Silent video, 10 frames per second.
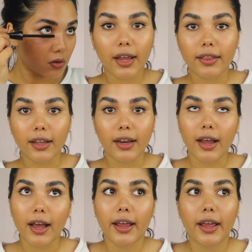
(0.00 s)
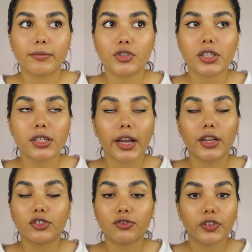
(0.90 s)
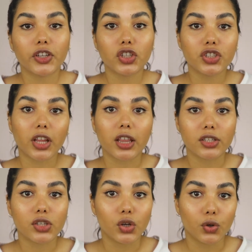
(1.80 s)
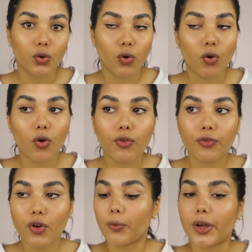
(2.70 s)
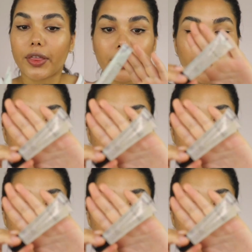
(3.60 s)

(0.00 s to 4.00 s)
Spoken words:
And then I am just going to finish this look off with